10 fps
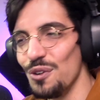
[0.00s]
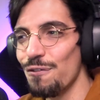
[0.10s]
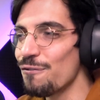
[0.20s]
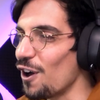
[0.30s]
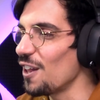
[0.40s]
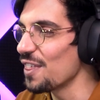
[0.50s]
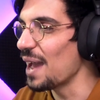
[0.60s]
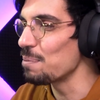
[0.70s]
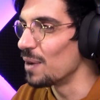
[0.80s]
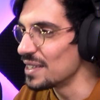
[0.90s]
you fall
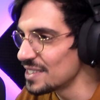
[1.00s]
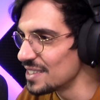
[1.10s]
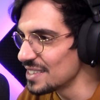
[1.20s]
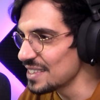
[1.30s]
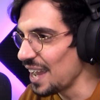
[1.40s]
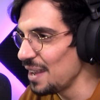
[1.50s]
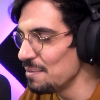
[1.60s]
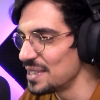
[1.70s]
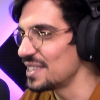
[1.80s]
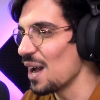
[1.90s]
that much in this
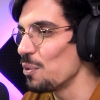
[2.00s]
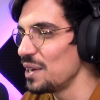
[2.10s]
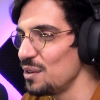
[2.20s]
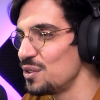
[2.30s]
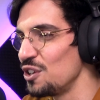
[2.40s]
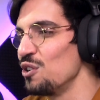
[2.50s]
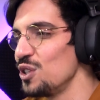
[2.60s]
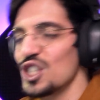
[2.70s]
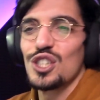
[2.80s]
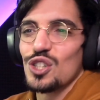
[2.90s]
game? Is that what you do?
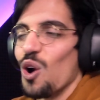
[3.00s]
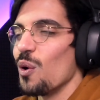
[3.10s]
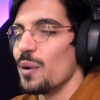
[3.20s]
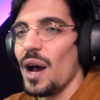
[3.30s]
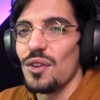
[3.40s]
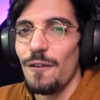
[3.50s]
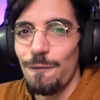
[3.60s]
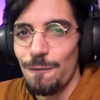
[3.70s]
You just go around and